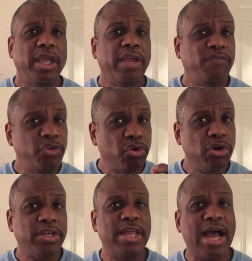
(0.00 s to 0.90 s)
If
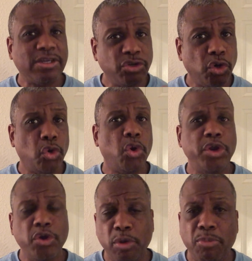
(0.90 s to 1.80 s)
you're a doctor, a
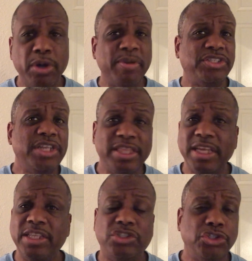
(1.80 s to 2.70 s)
lawyer, or pretty much
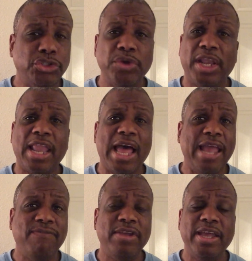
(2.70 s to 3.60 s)
anything that you do in
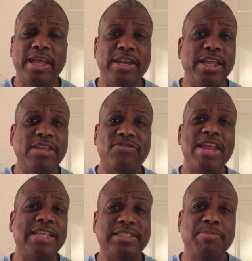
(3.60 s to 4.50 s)
life, and it's
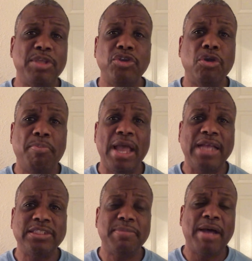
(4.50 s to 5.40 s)
not something you're
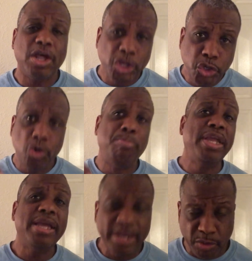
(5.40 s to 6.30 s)
passionate about, you're
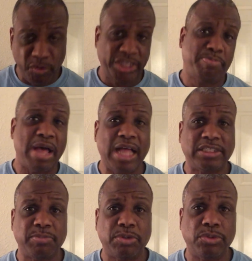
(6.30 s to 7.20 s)
being
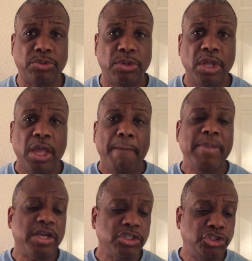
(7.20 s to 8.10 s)
irresponsible,
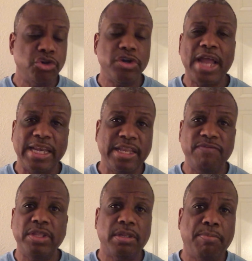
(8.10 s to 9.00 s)
because you're not
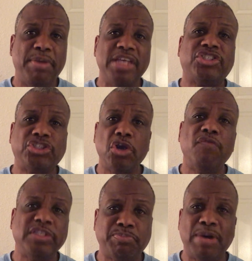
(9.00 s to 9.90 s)
giving the best
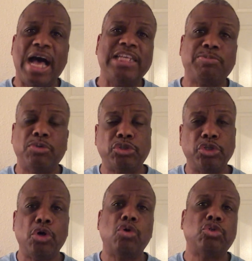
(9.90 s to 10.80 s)
service possible to
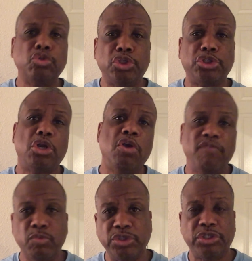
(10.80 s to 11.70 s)
those who
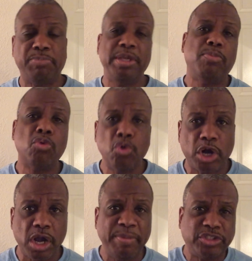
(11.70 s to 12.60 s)
deserve it, which are the people who are
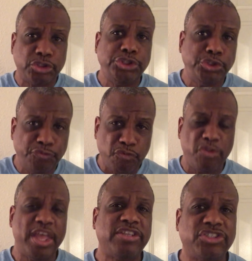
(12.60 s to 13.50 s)
coming to you for
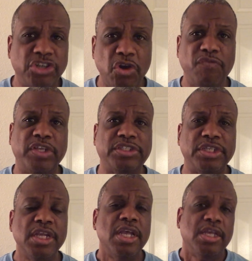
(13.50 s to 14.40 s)
that service.
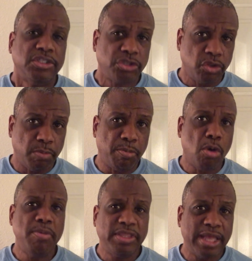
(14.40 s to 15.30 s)
So the
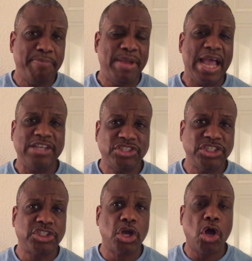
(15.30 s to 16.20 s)
moment that passion
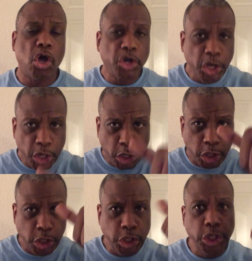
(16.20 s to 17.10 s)
is gone,
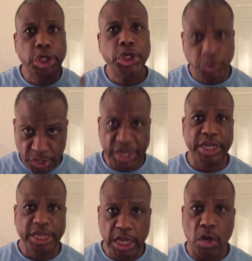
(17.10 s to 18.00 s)
you need
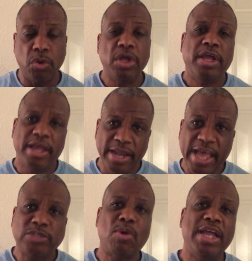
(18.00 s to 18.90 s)
to go. And
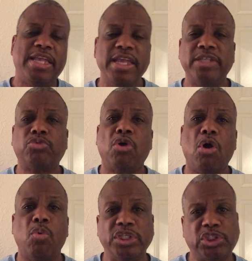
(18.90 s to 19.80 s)
that's why kids will
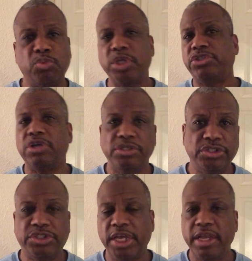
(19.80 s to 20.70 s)
always switch on
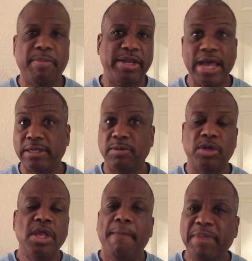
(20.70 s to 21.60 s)
you and tell you, my doctor,
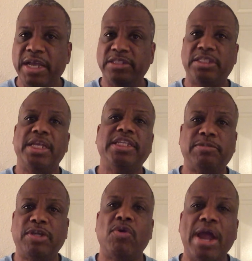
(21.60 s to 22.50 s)
because
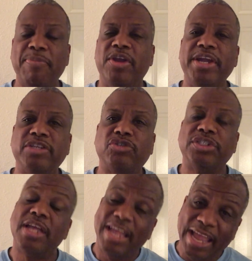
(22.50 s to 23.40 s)
things grab their
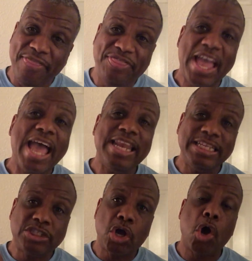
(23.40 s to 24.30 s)
interest. And that
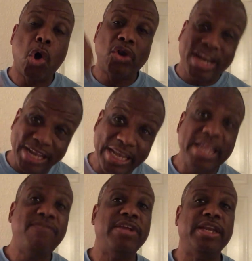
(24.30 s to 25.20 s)
is called
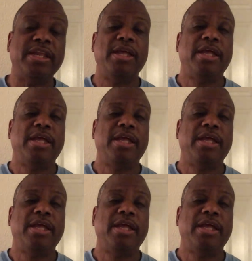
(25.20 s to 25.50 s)
living.